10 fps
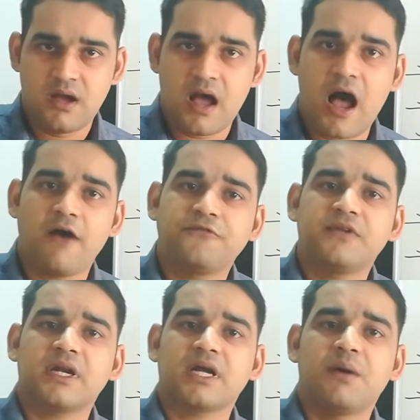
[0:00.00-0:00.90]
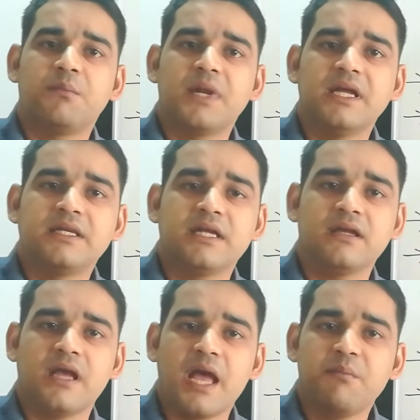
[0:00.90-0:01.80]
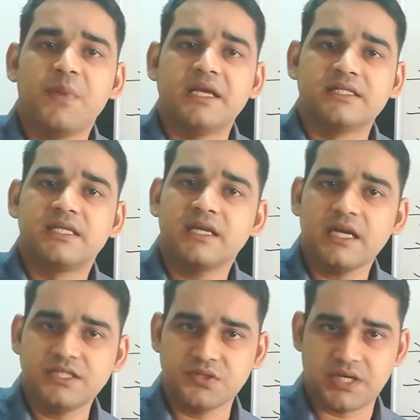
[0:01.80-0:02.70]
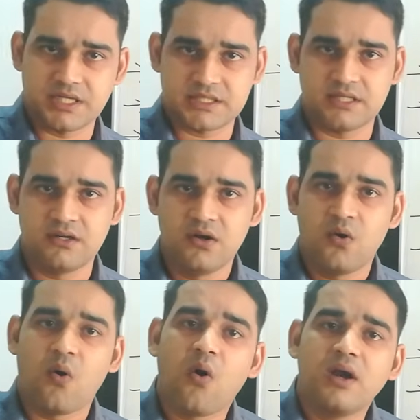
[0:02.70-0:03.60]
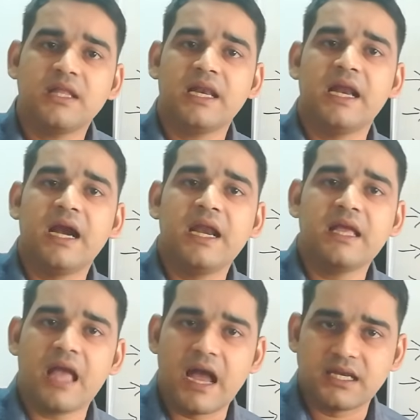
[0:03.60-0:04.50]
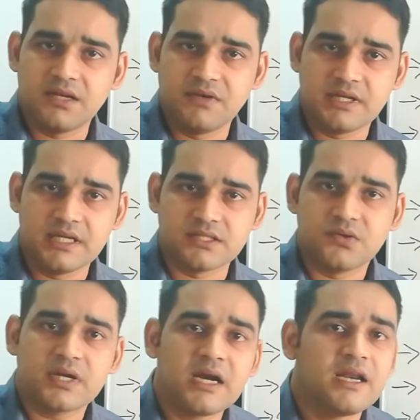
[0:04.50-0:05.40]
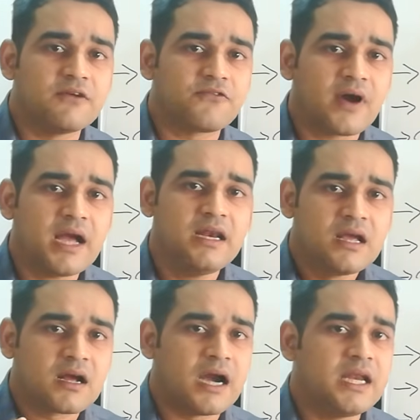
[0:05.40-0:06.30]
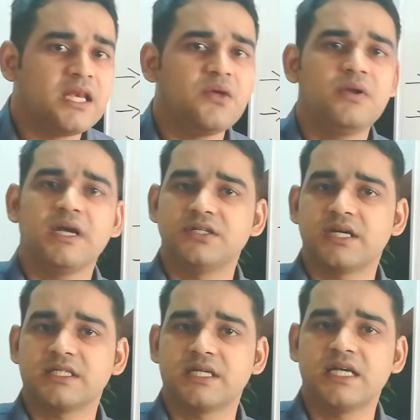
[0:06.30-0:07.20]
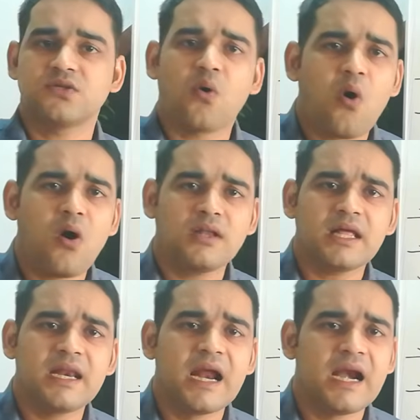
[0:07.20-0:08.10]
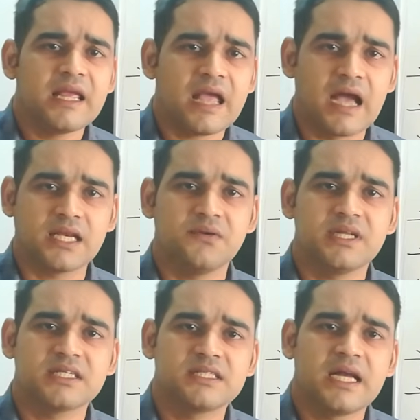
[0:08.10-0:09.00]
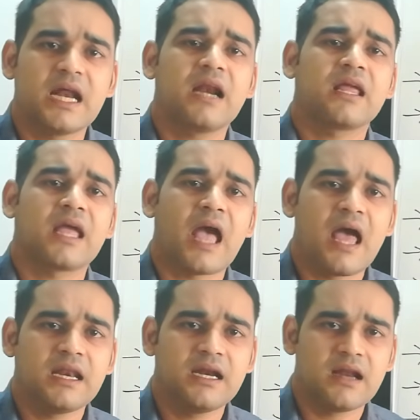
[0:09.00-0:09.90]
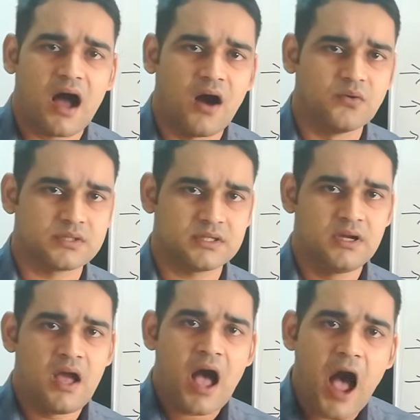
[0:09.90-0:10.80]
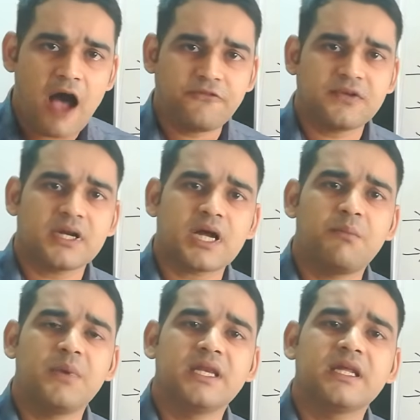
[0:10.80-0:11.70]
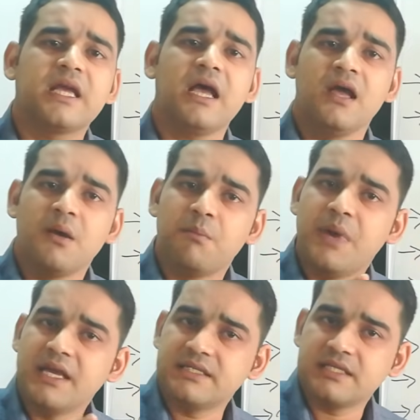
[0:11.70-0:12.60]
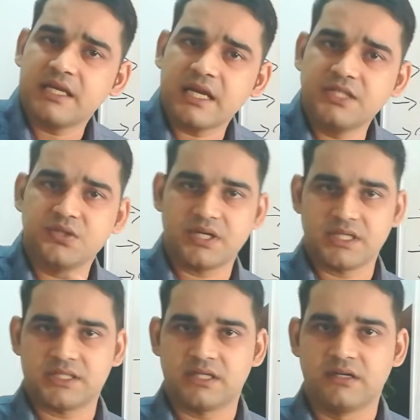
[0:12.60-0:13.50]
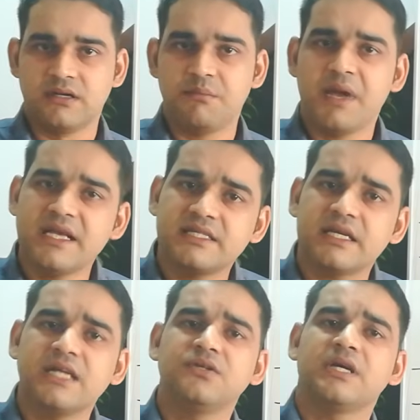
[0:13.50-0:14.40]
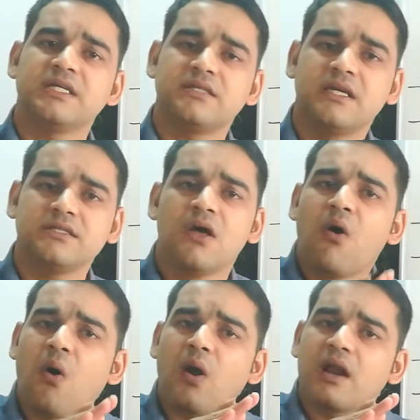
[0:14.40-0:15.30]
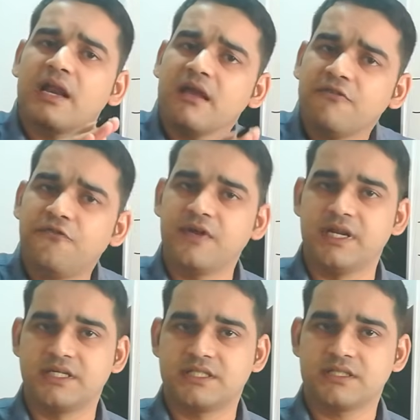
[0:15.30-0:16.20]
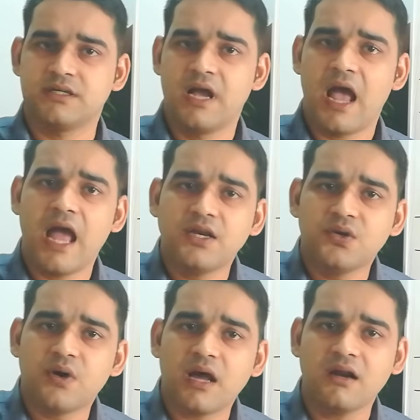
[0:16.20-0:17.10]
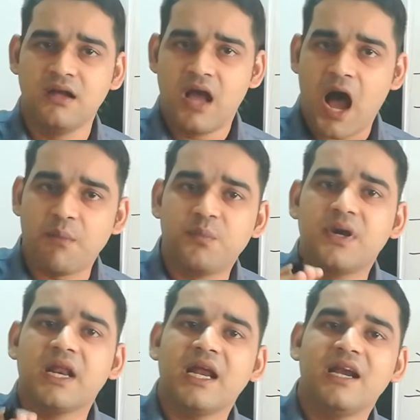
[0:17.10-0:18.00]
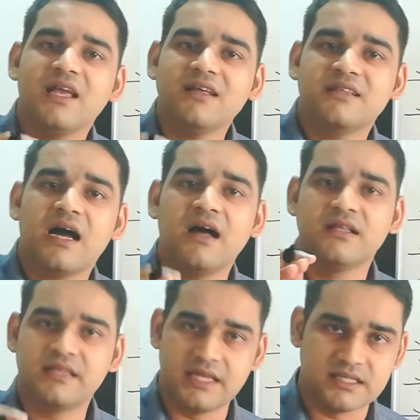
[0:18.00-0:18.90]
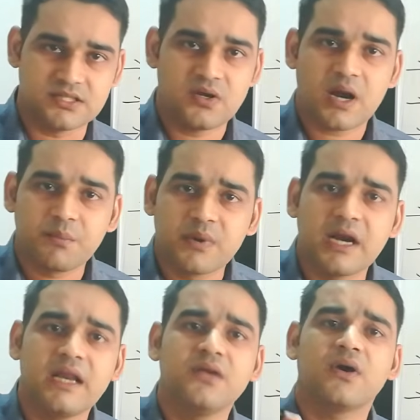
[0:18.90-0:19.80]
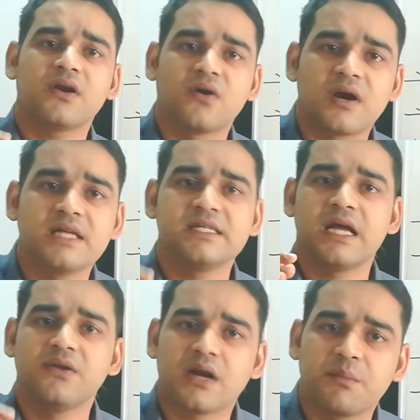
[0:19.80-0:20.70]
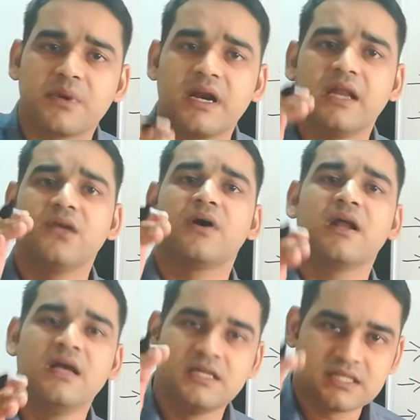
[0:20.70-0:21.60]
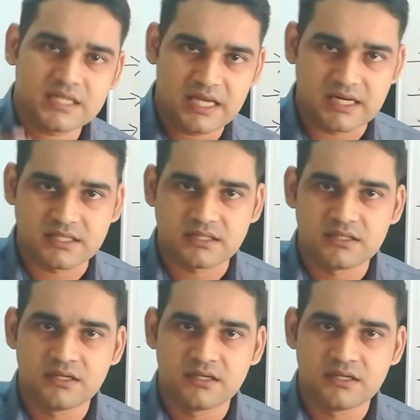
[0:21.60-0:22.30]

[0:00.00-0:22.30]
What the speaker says: after completing a basic education. All the learning activities, you can define continuing education as all the learning activities that are carried out after completing a basic education. Basic education is already finished and you are upgrading the things, you are upgrading your knowledge and you are upgrading your skills.